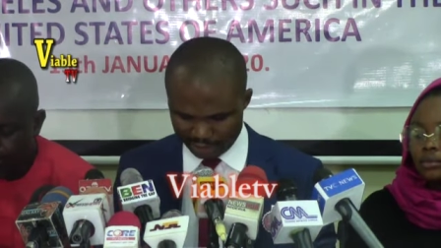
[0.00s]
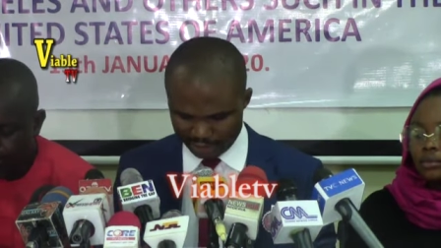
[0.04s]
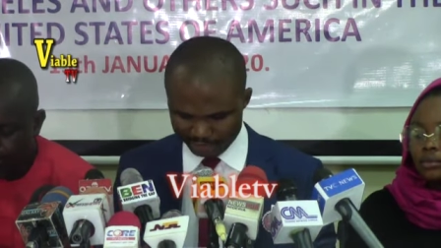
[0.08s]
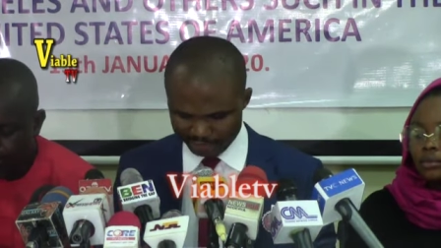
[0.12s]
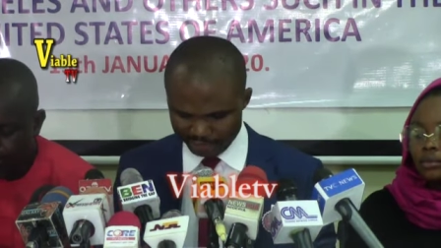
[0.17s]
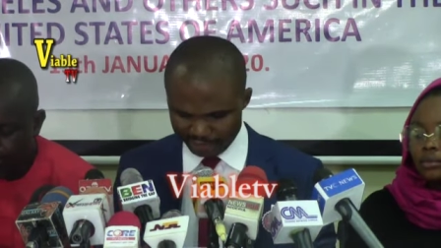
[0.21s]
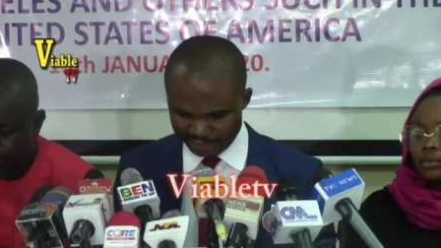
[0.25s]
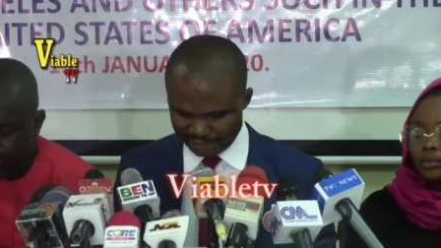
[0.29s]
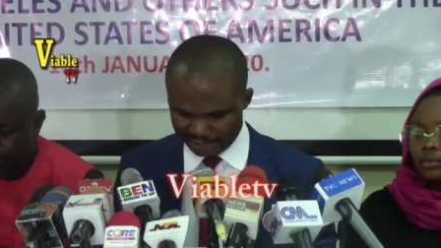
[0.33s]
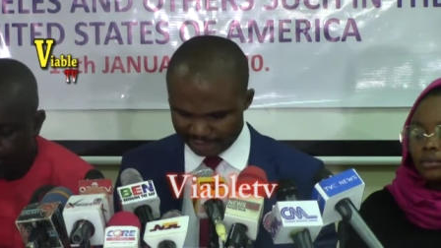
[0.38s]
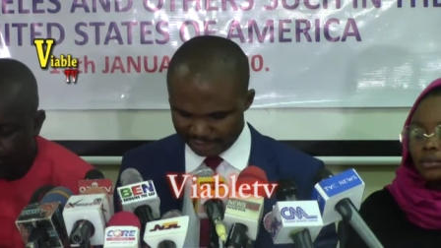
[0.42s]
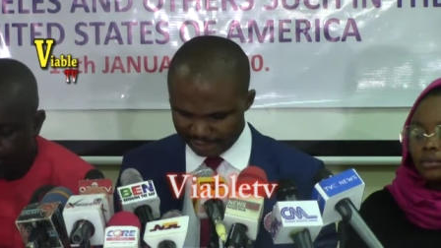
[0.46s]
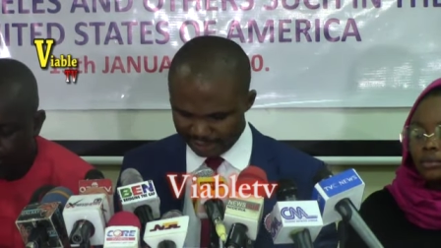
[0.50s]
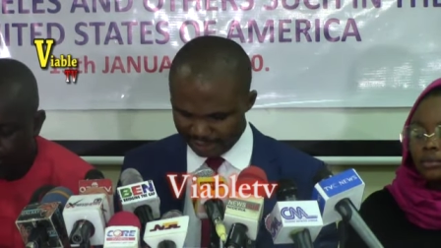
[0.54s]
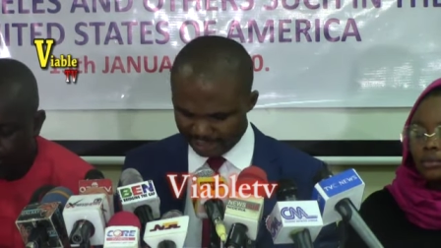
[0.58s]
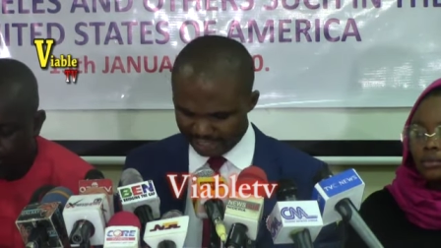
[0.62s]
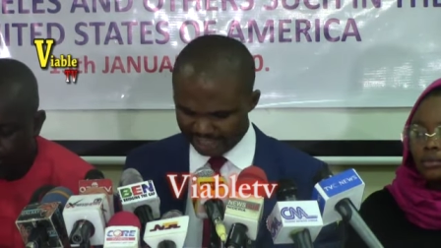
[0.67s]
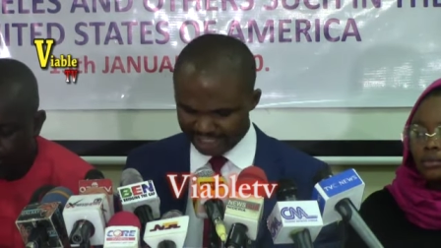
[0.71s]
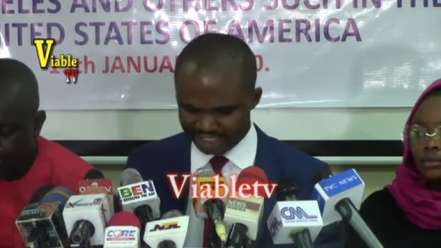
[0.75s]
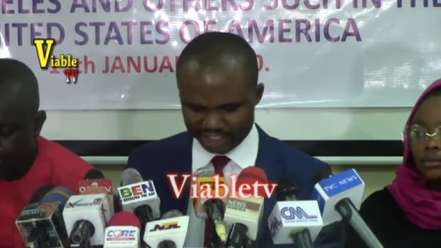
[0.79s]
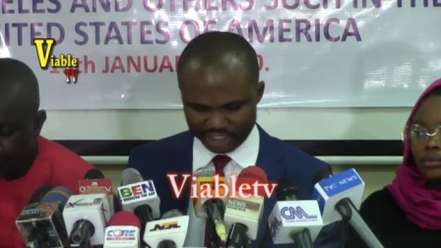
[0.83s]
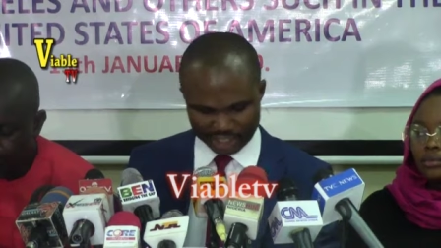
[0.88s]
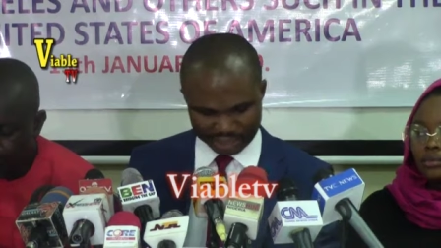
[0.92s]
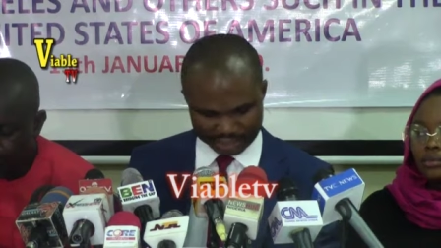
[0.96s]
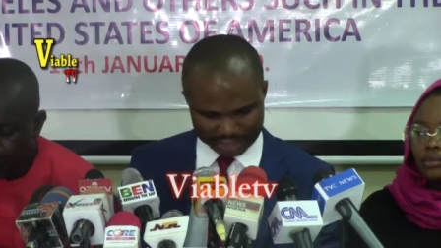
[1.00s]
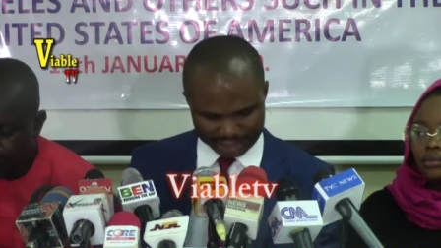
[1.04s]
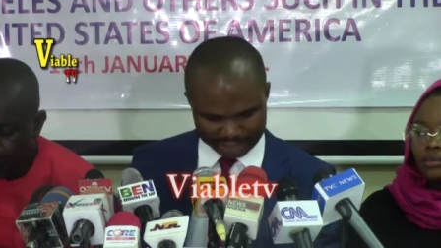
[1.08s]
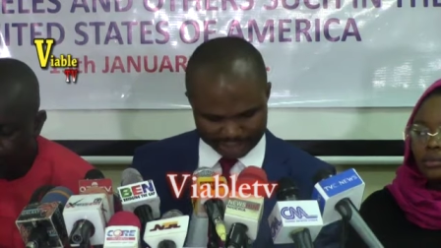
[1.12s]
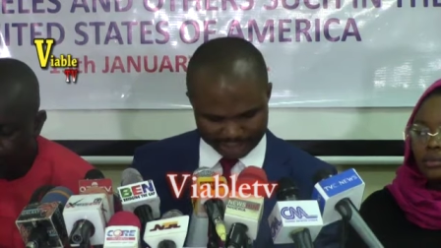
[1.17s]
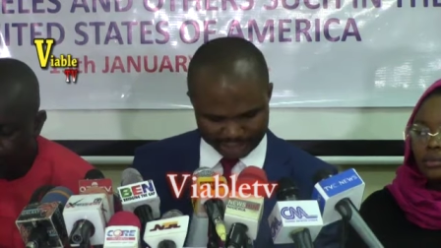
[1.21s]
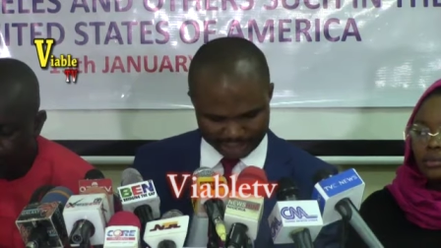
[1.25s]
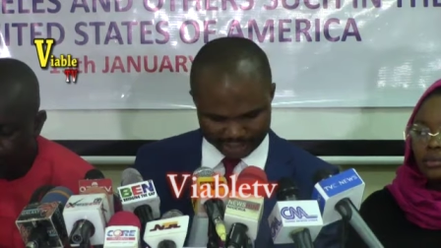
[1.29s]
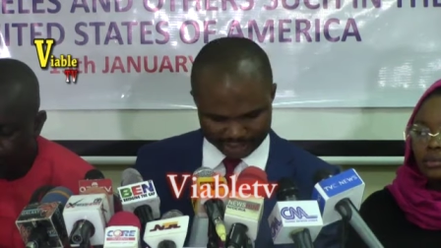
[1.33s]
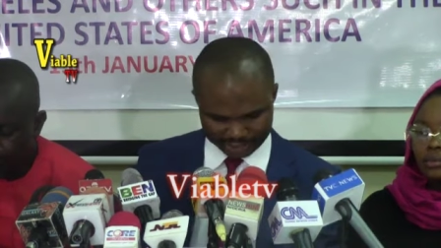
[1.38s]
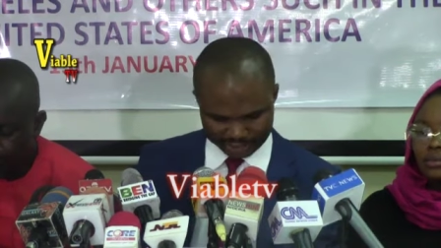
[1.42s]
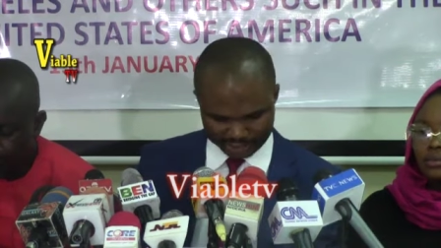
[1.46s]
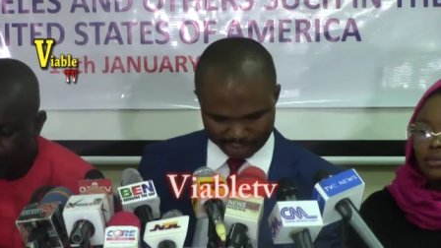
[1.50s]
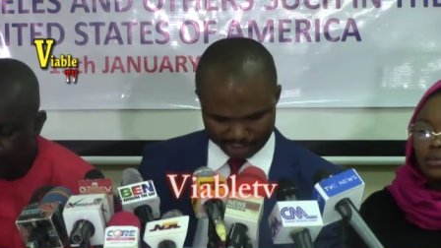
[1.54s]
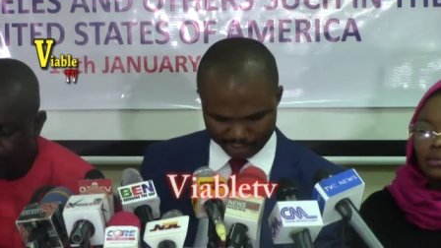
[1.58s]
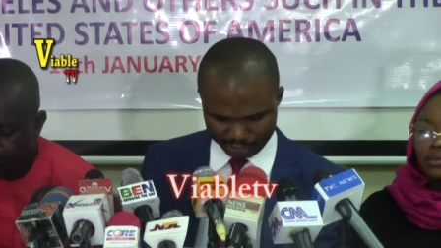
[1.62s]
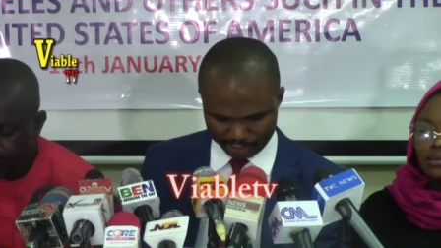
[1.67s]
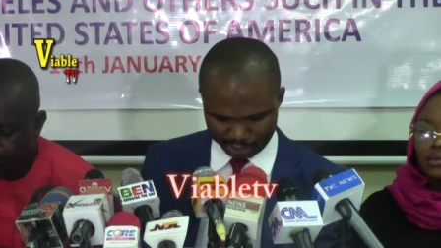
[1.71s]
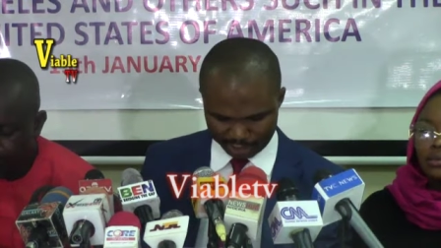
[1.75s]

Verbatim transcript: immediately initiated against him